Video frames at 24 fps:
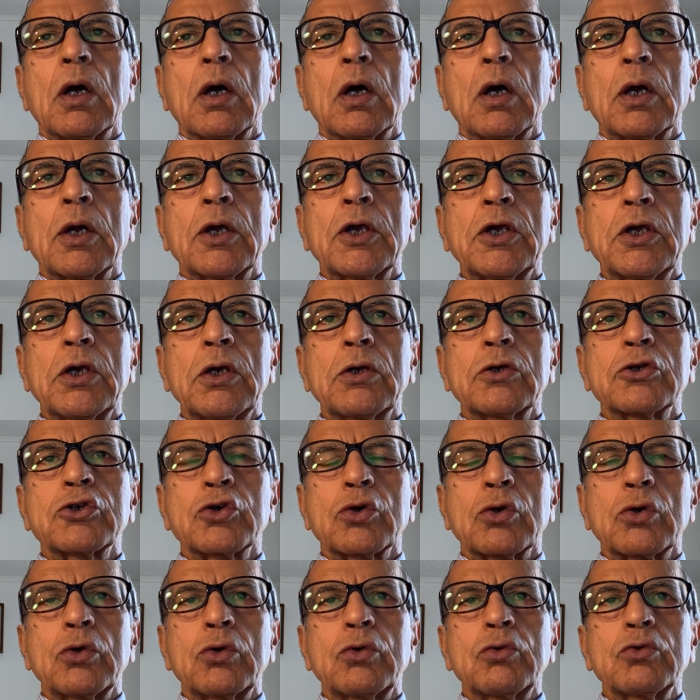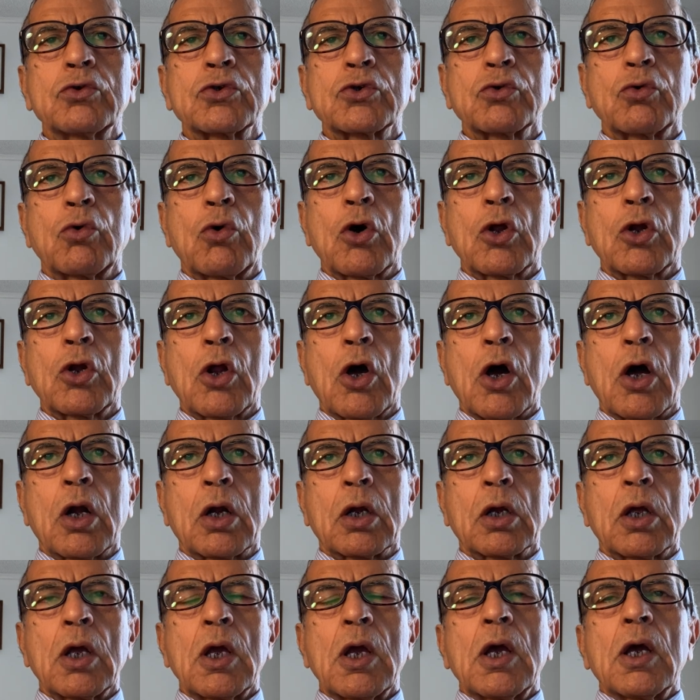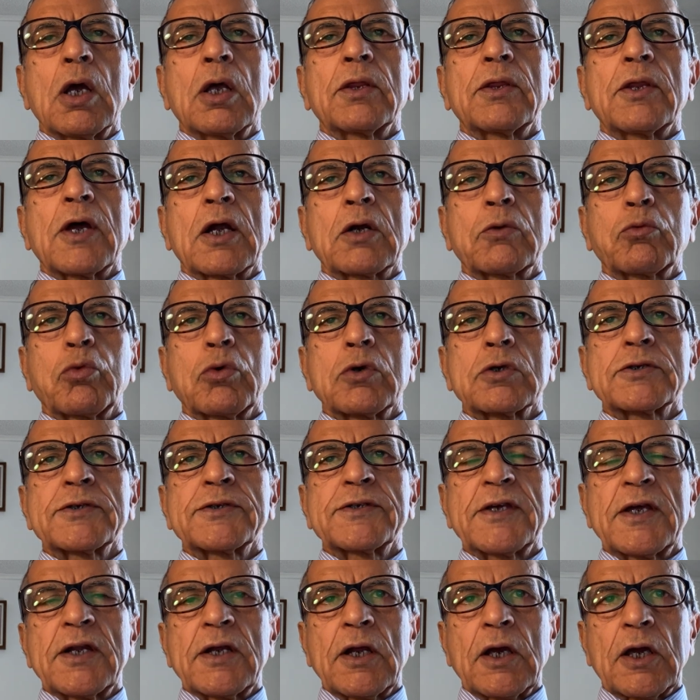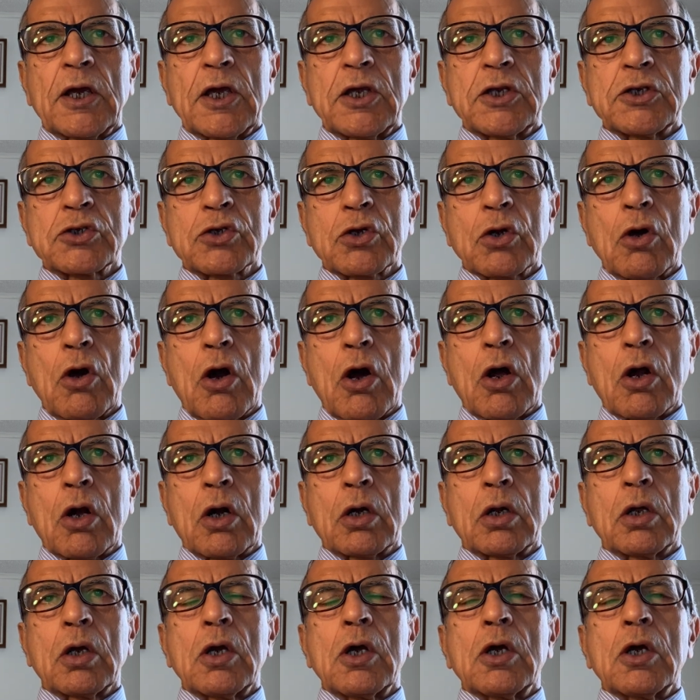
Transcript: he should do so or not. That was sin against God.